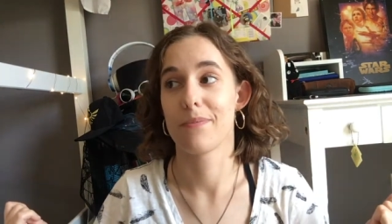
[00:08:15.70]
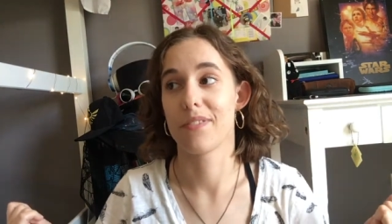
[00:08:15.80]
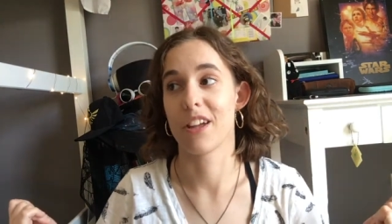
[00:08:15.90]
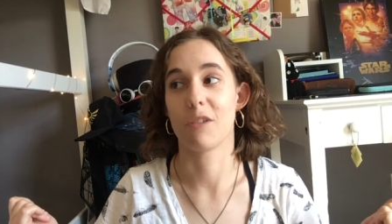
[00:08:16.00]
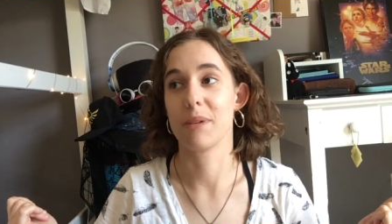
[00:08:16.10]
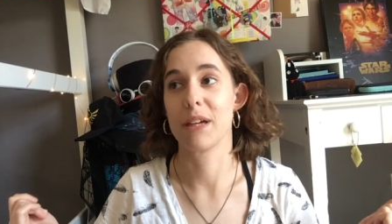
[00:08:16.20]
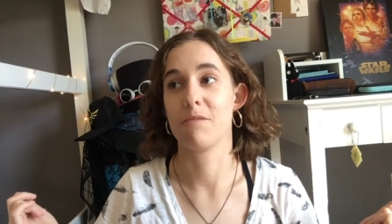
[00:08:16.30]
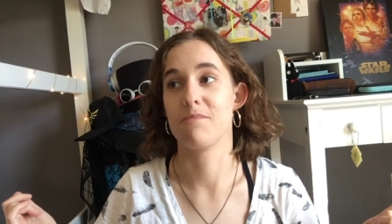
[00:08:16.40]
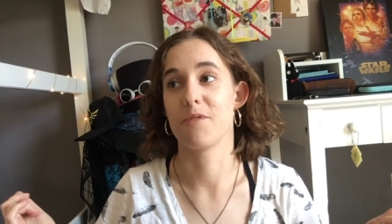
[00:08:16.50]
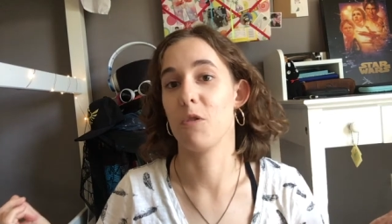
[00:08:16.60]
they'll be
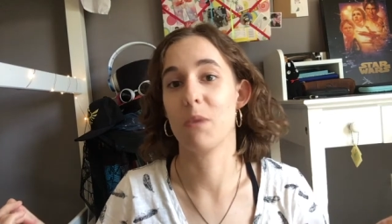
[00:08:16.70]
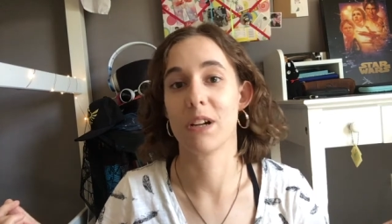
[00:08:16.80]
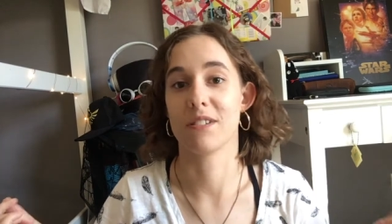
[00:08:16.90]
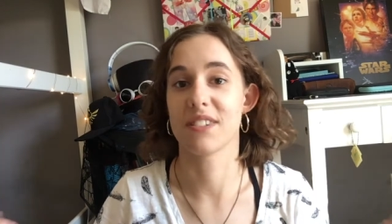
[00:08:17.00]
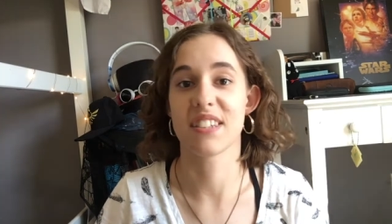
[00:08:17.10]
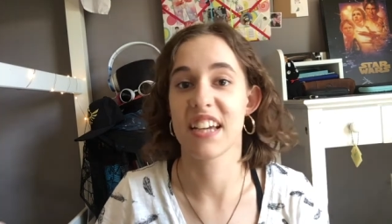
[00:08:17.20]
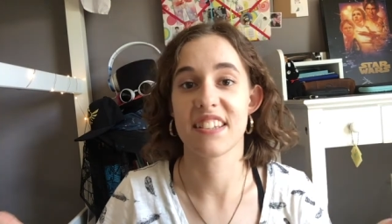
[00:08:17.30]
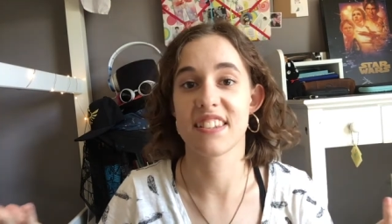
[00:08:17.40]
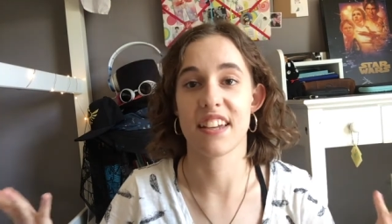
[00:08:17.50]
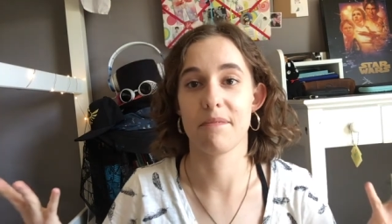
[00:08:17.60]
the weird
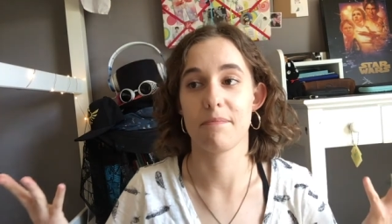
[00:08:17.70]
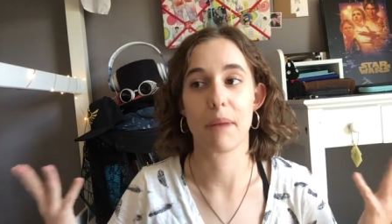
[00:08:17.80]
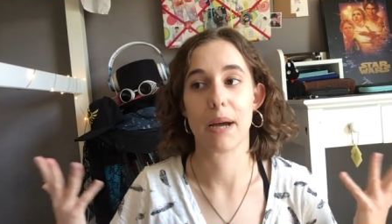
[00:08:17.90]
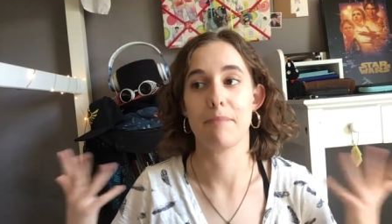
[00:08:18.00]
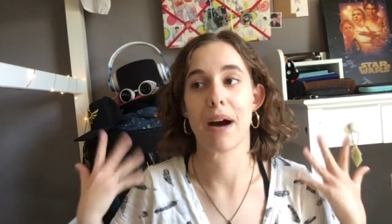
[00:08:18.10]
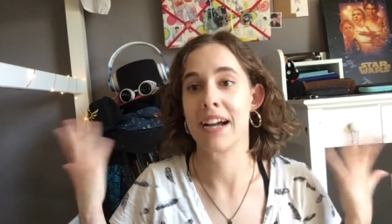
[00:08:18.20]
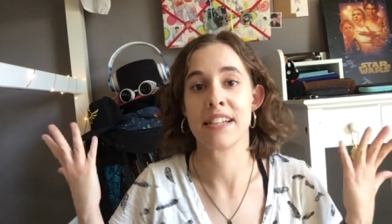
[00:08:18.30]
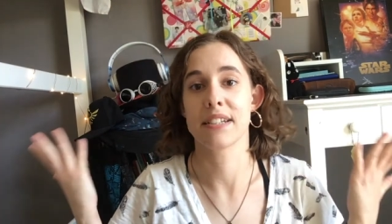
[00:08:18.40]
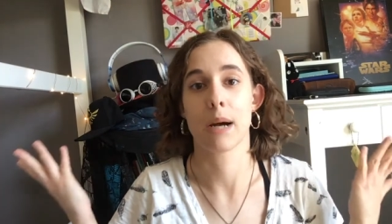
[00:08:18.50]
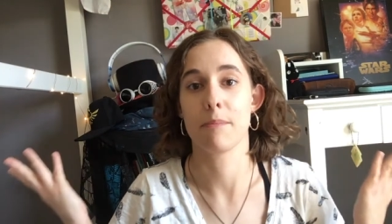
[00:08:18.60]
skits that my
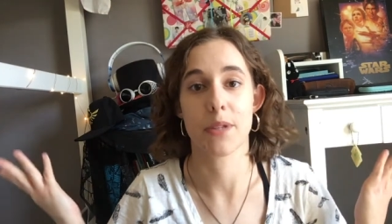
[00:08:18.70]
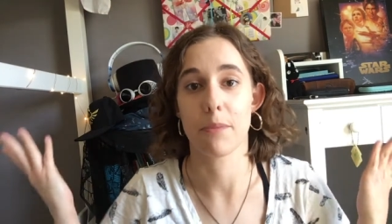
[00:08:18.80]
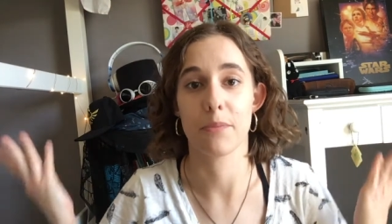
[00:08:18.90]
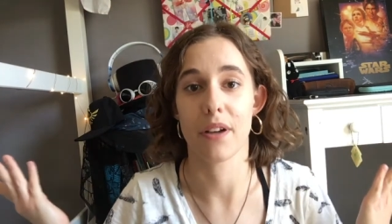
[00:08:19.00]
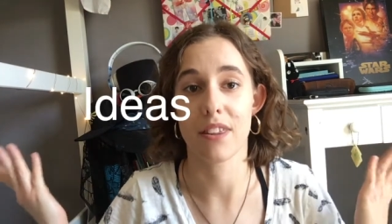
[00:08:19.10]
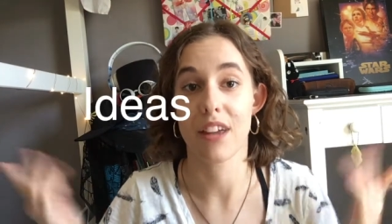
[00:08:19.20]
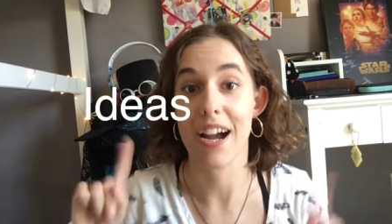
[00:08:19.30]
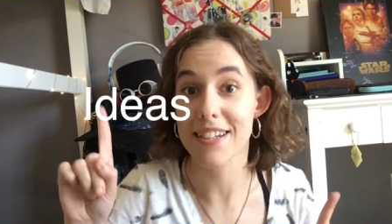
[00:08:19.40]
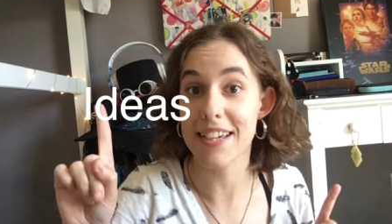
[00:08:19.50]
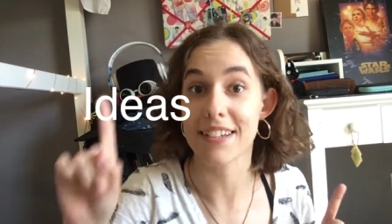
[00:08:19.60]
mind comes up with.
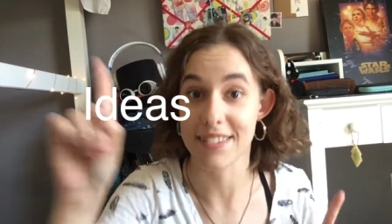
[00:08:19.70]
Ideas,